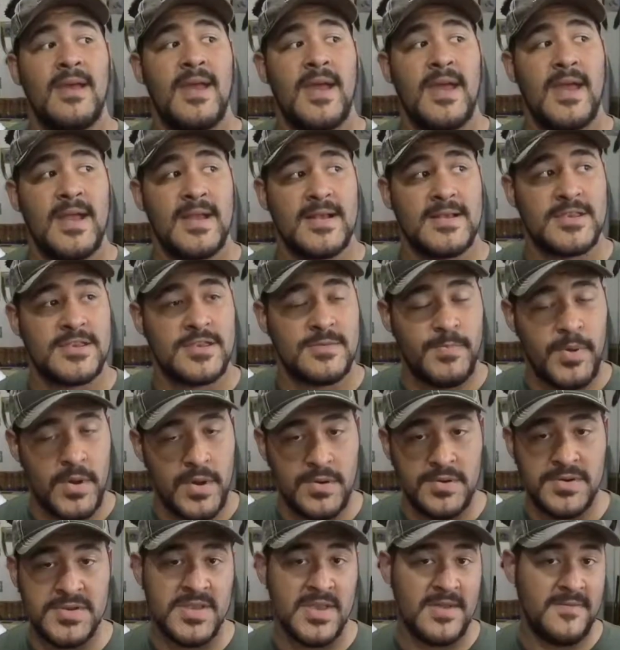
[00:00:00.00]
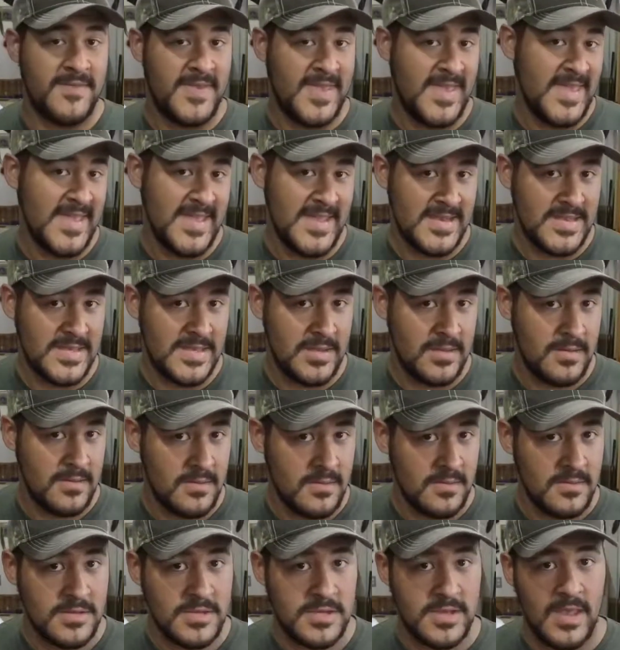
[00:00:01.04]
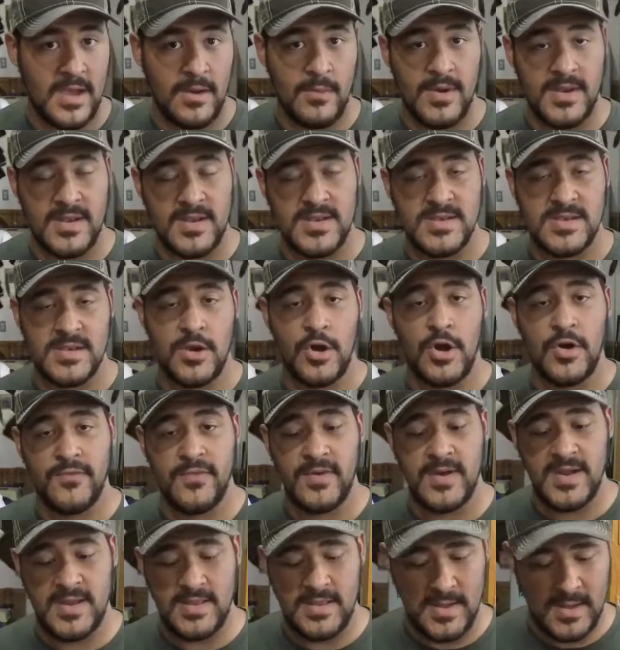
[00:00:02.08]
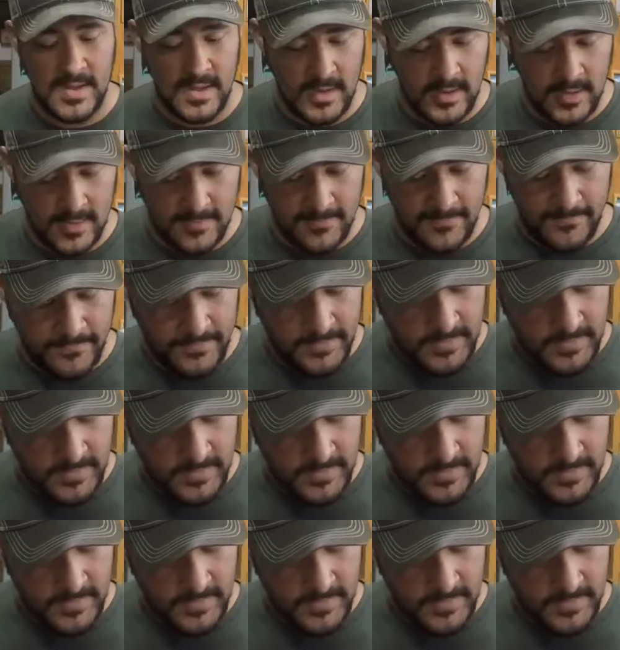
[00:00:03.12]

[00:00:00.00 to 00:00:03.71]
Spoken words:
expose of heat, so that way it doesn't overheat the gun.